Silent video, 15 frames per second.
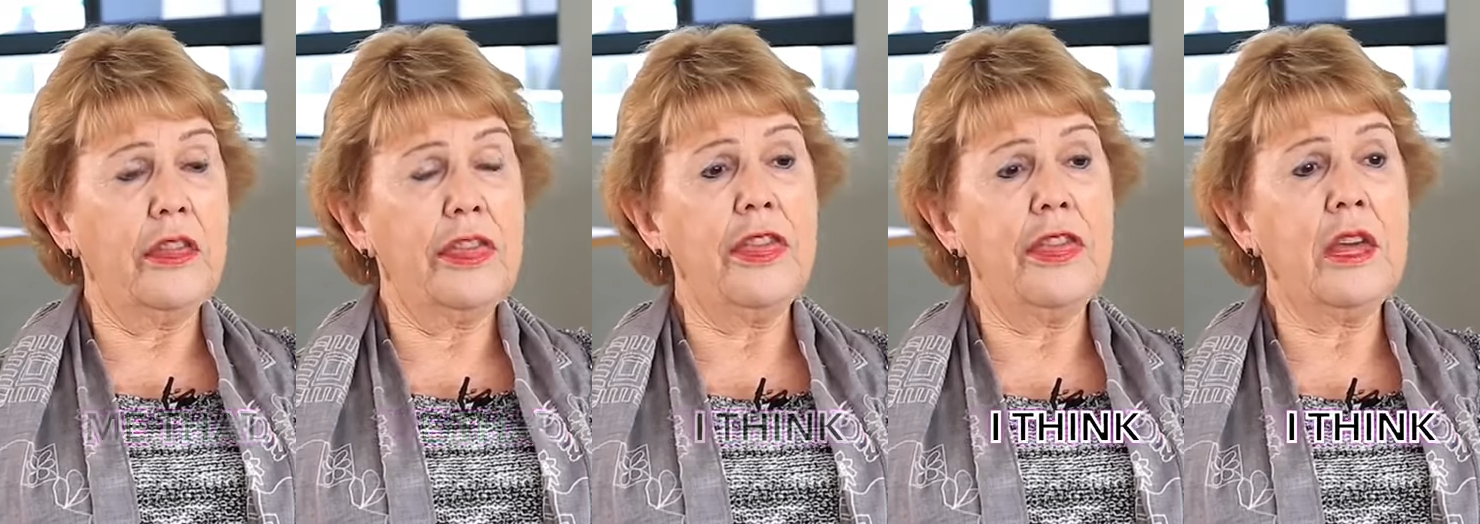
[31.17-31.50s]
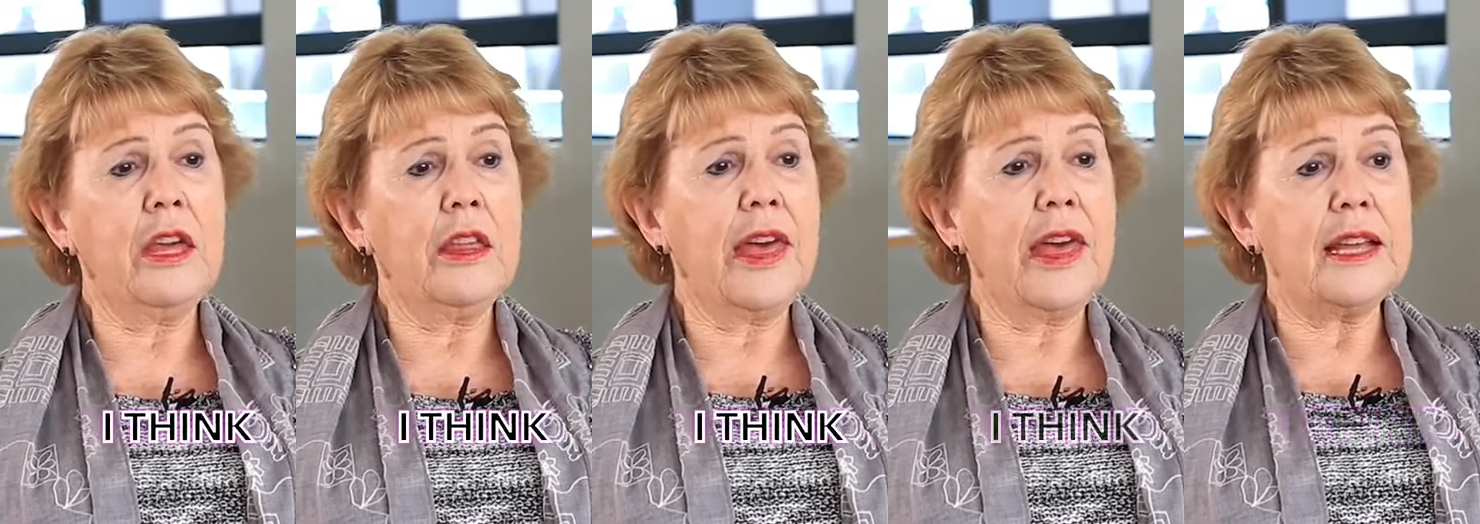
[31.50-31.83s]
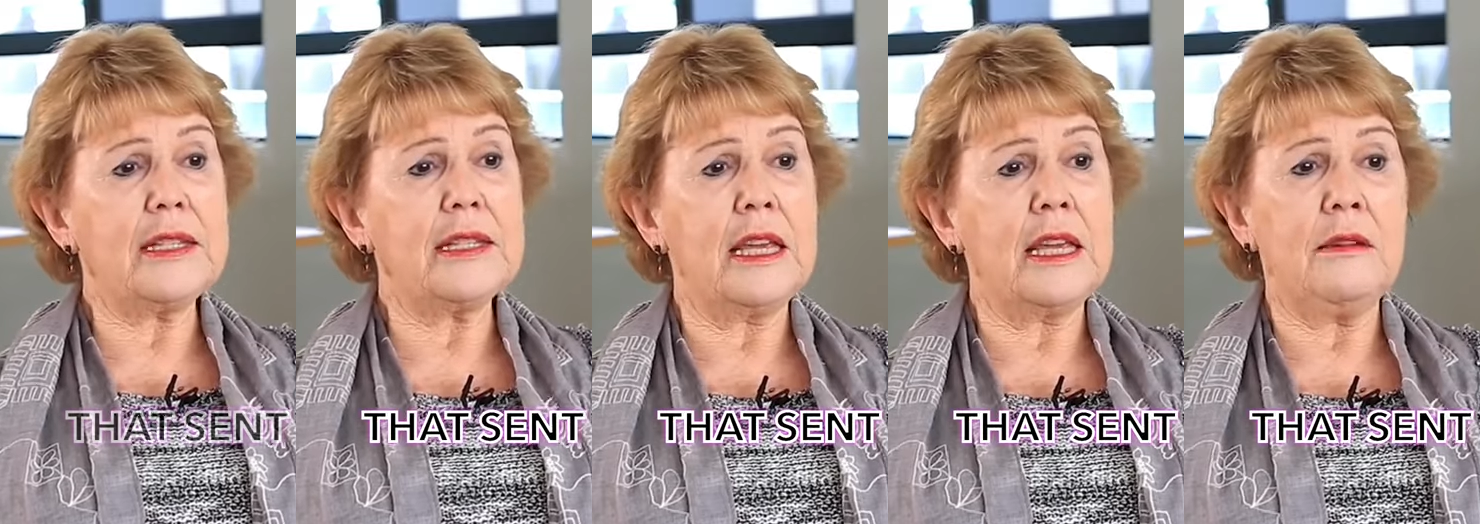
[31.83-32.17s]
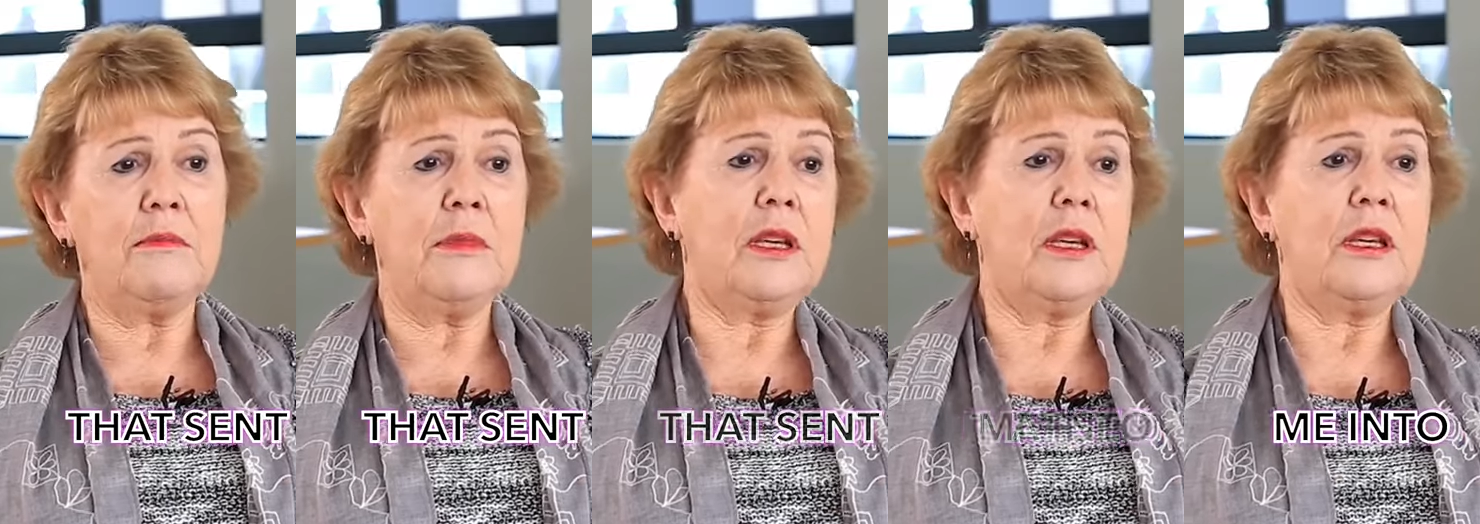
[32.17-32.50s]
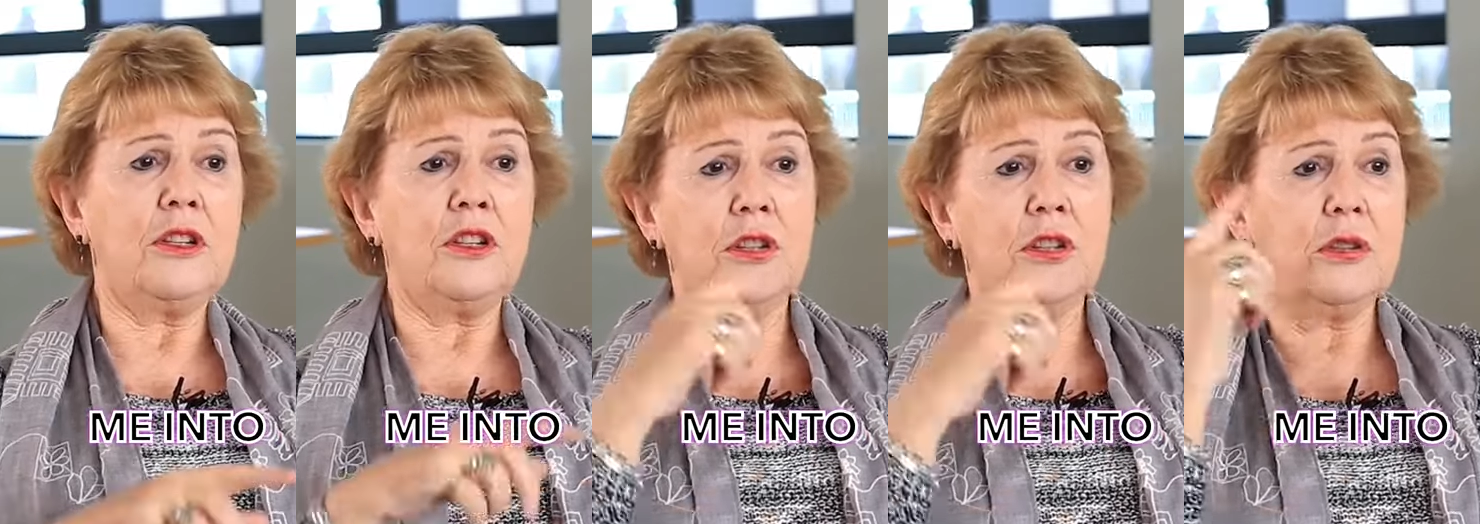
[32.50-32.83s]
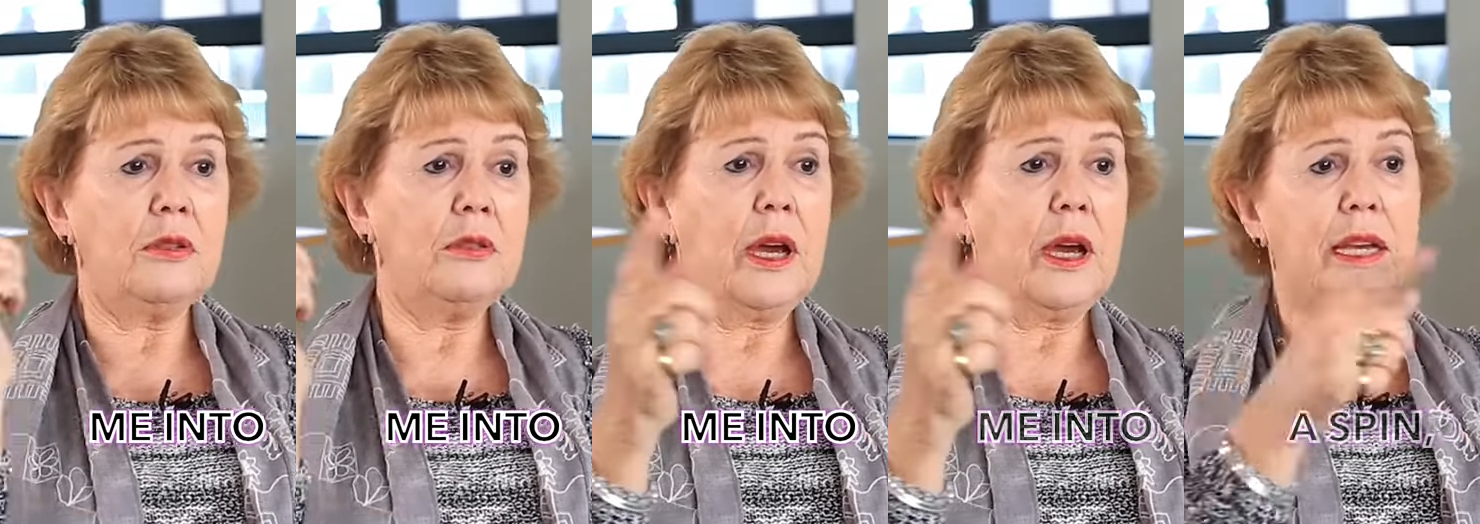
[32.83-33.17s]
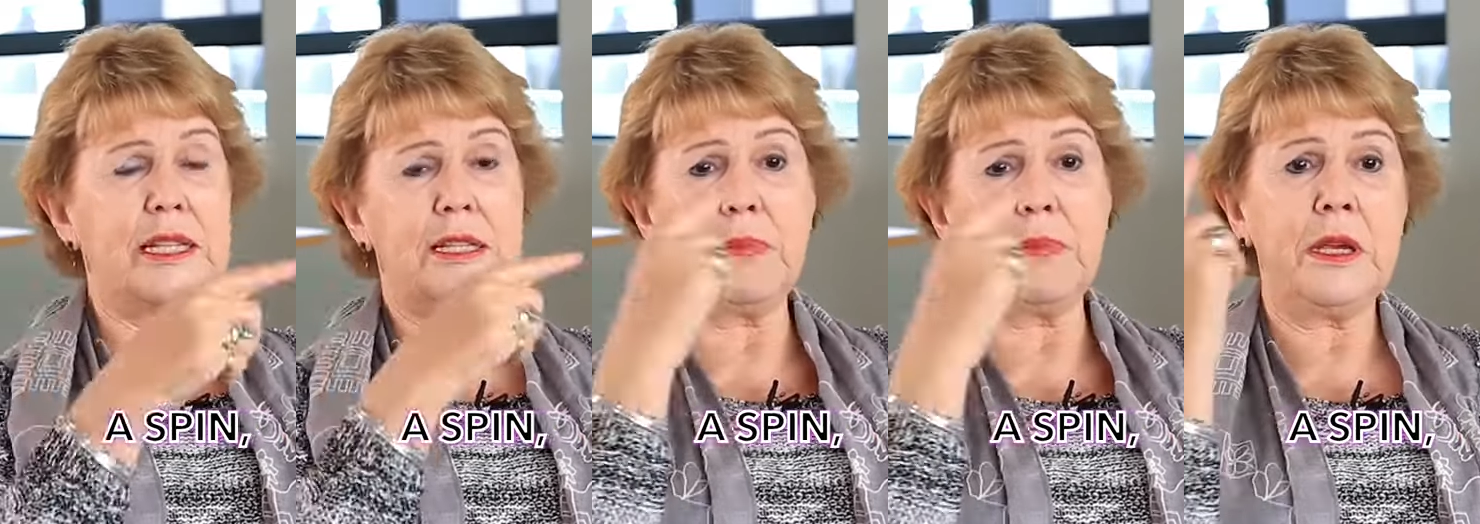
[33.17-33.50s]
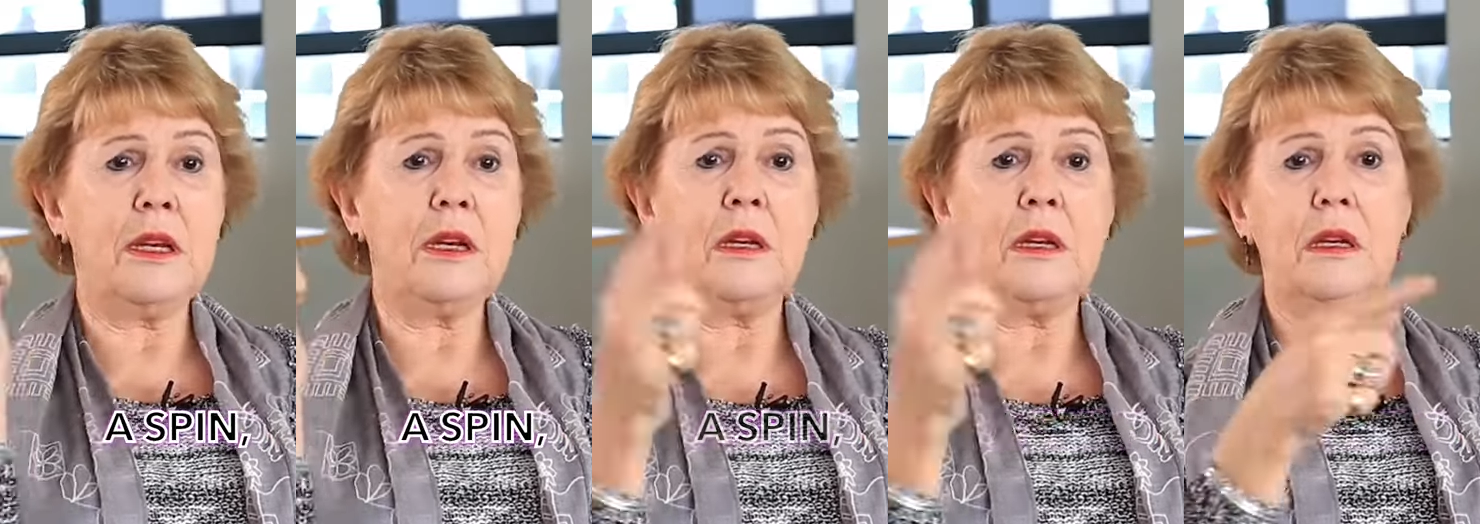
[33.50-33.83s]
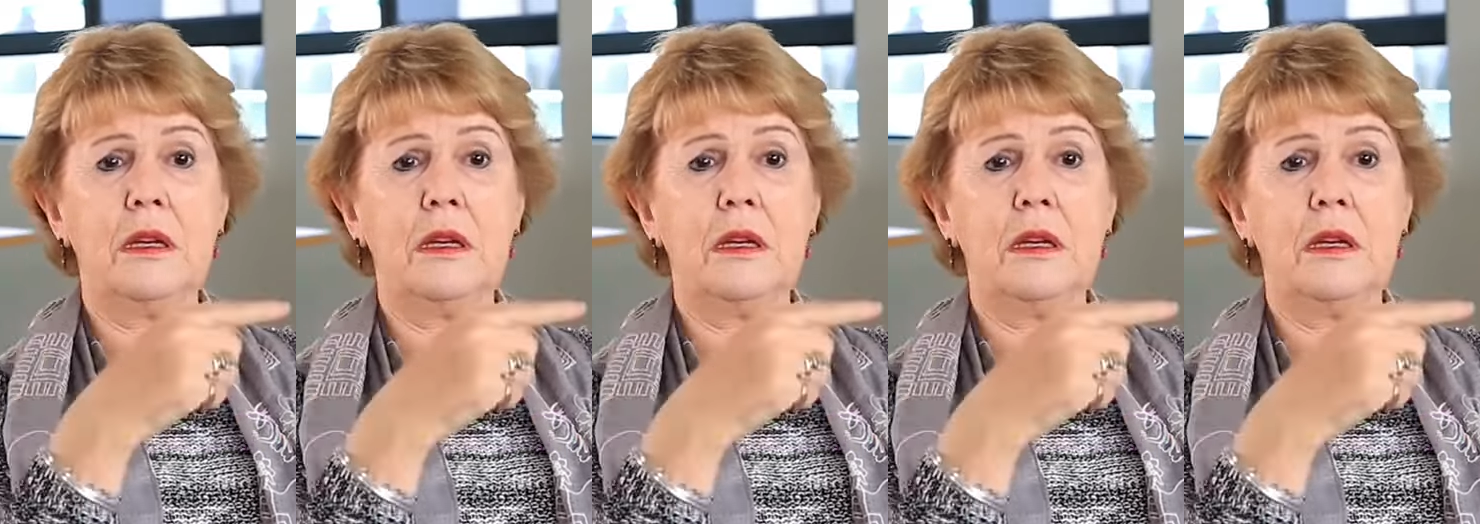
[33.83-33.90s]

I think that sent me into a spin,